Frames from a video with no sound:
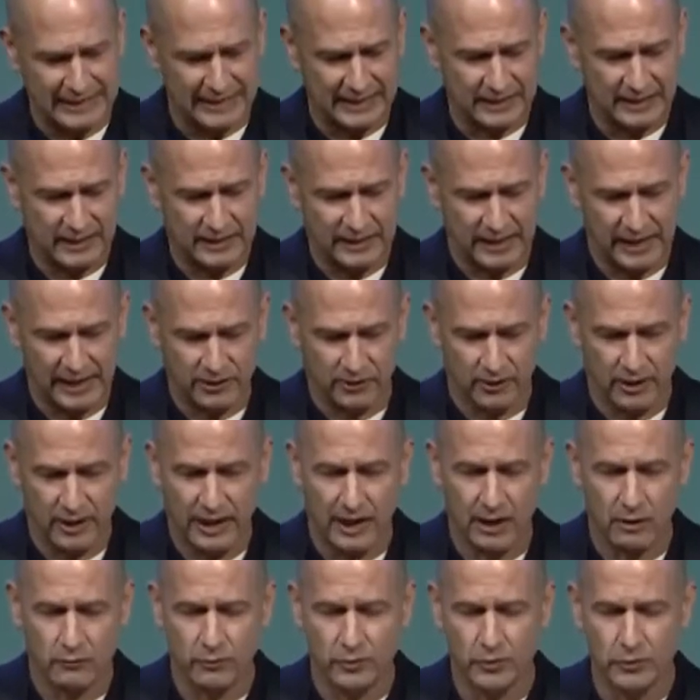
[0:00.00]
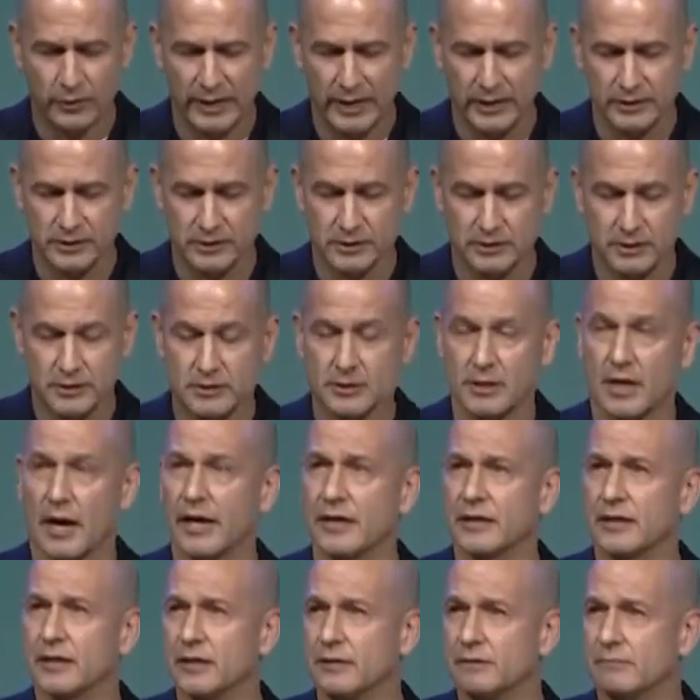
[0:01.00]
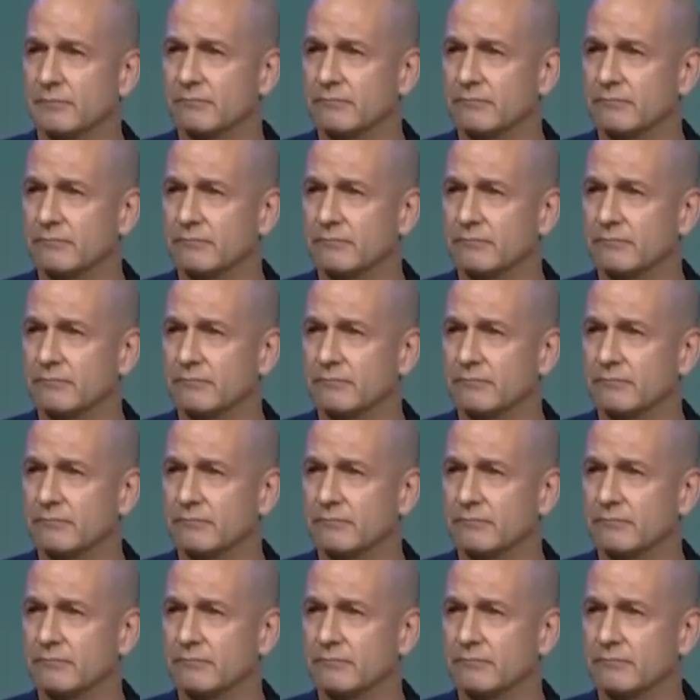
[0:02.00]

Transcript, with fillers: indicator to how we're doing as a society?